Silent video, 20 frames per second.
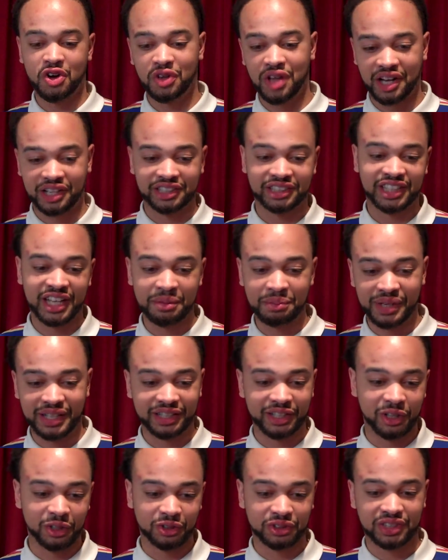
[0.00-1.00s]
know, like the same
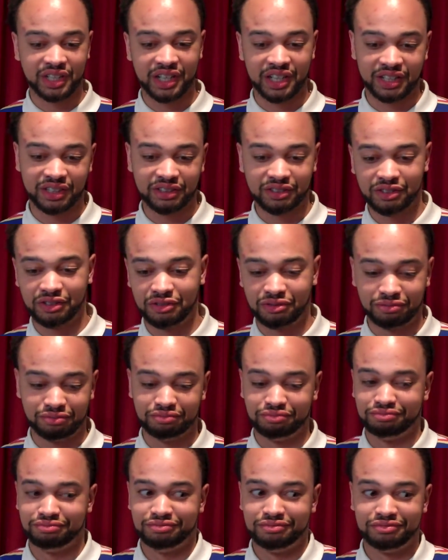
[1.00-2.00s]
ethos, I guess
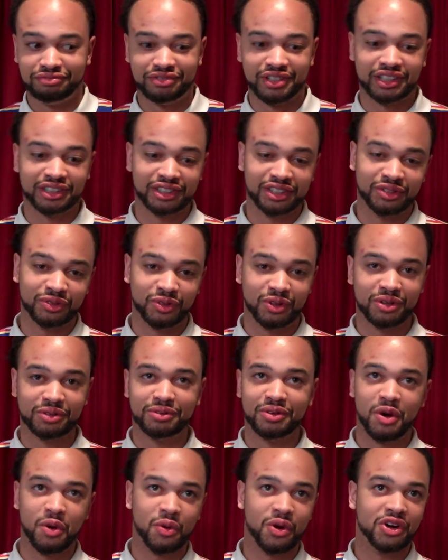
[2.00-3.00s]

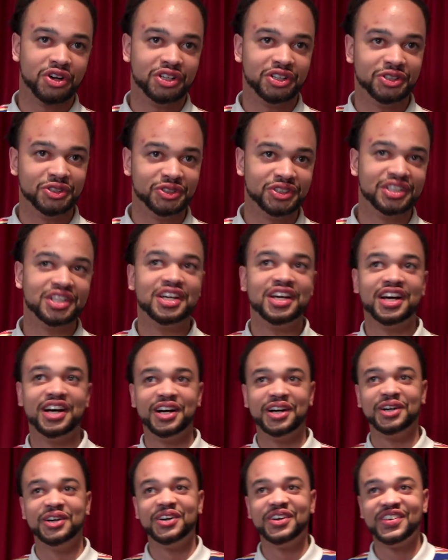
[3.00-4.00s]
that's a word to use.
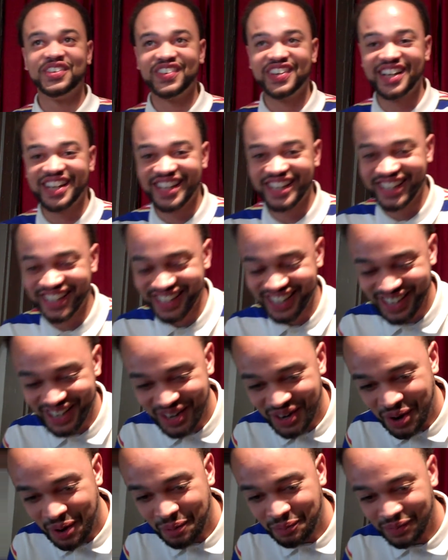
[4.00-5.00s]

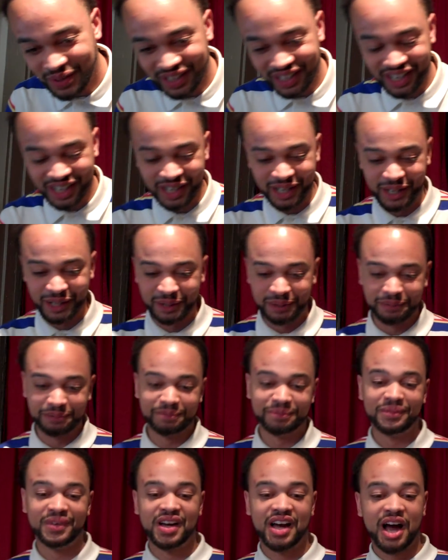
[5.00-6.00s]
But I
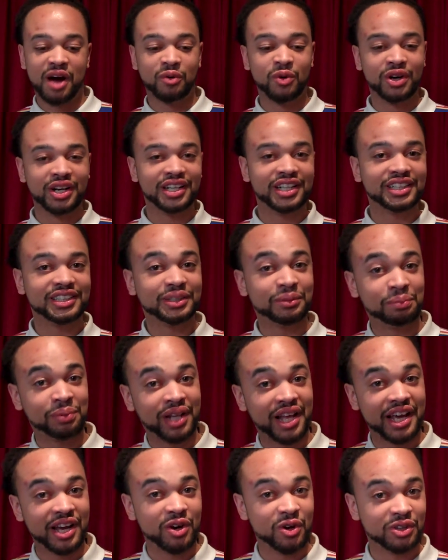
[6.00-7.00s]
wanted it to
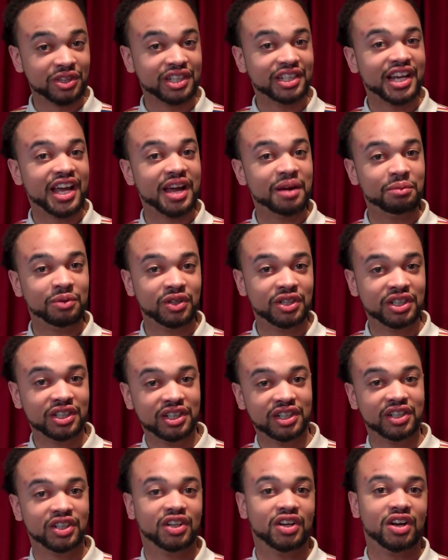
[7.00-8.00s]
play on the
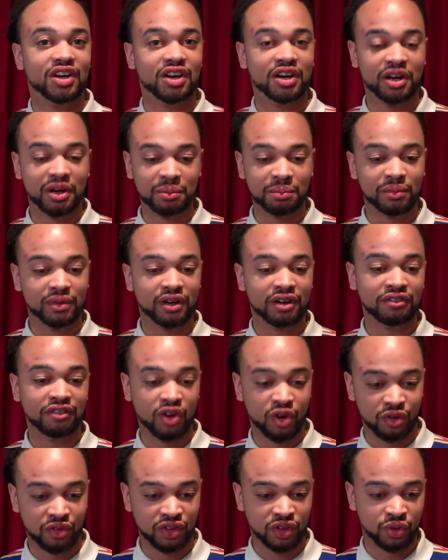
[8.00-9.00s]
neighborhood
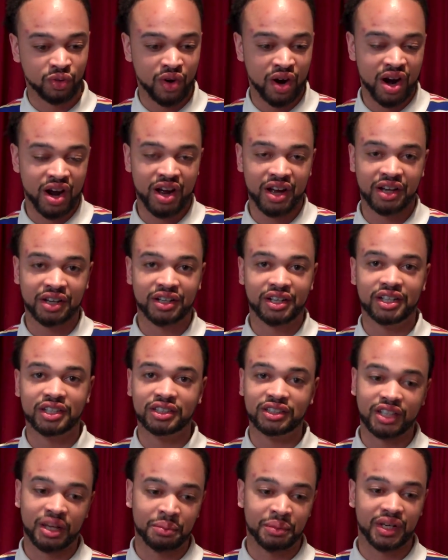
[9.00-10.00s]
of Over the Rhine,
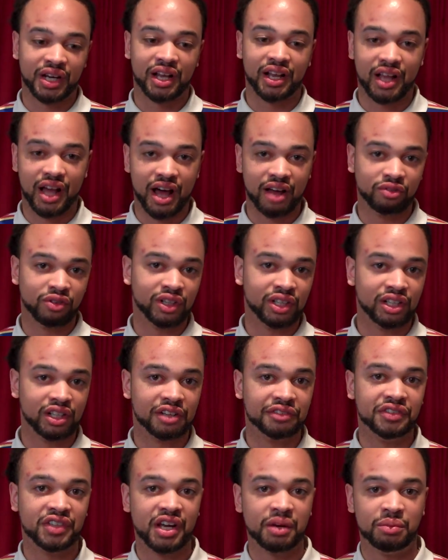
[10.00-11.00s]
because I mean I really
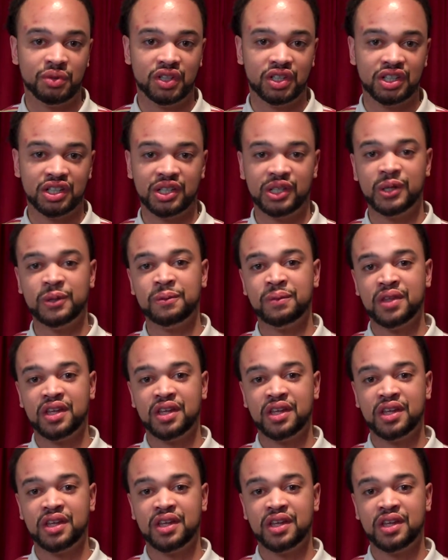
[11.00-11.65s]
love the neighborhood.